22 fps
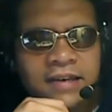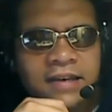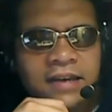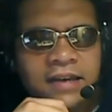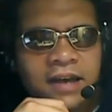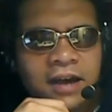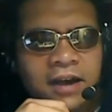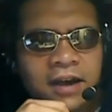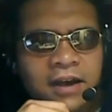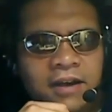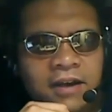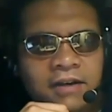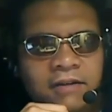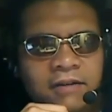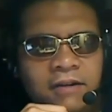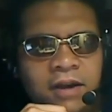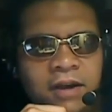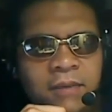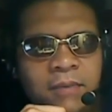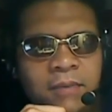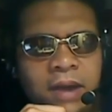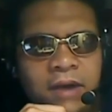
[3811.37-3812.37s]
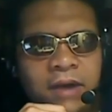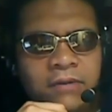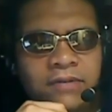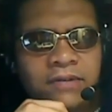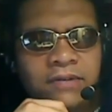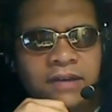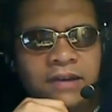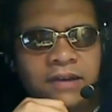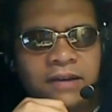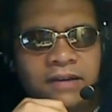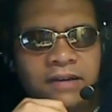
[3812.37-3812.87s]
about,
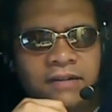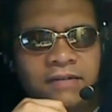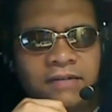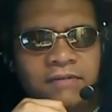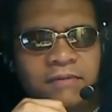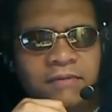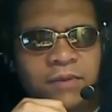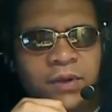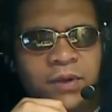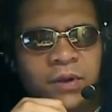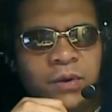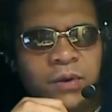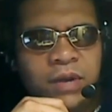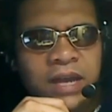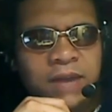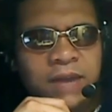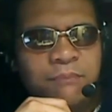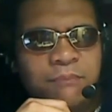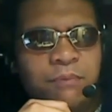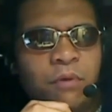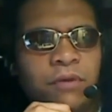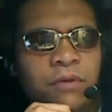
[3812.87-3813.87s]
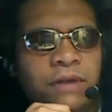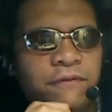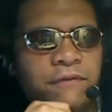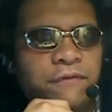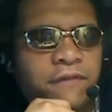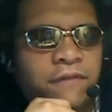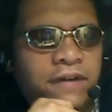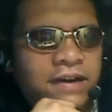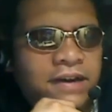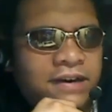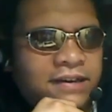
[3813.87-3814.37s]
kind of poking
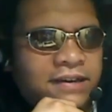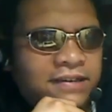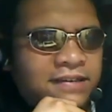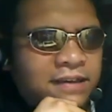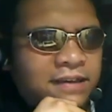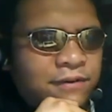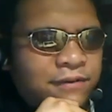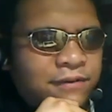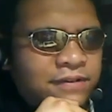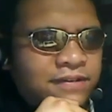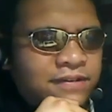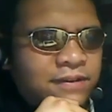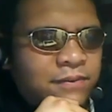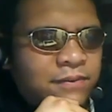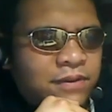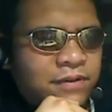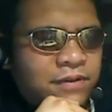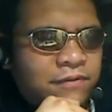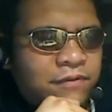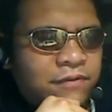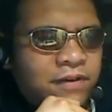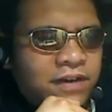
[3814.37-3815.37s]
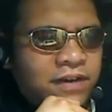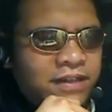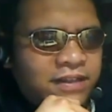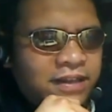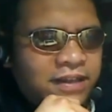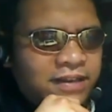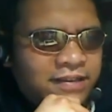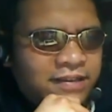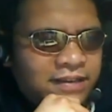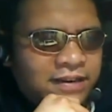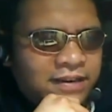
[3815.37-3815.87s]
fun at itself and some of the funny
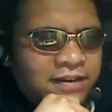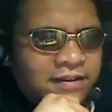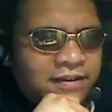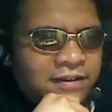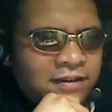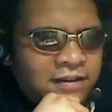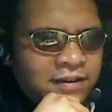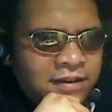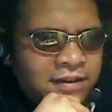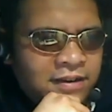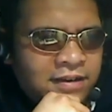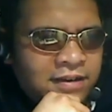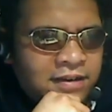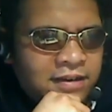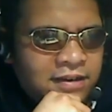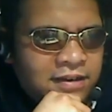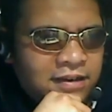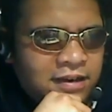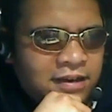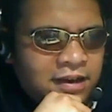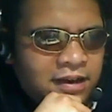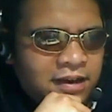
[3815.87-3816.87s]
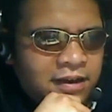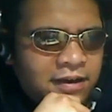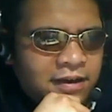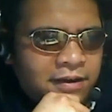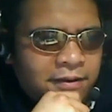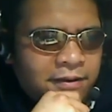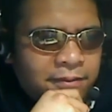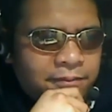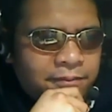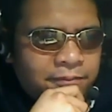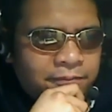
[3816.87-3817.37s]
things in it.
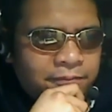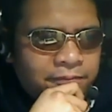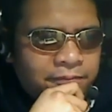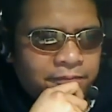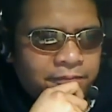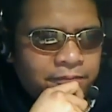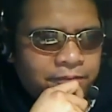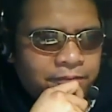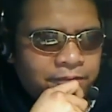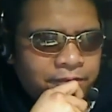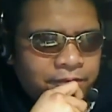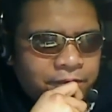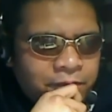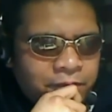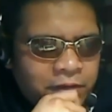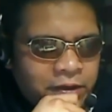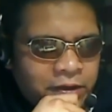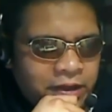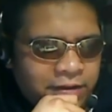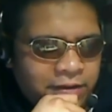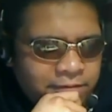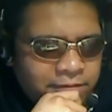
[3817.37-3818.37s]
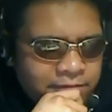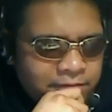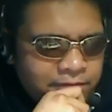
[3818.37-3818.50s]
Go ahead.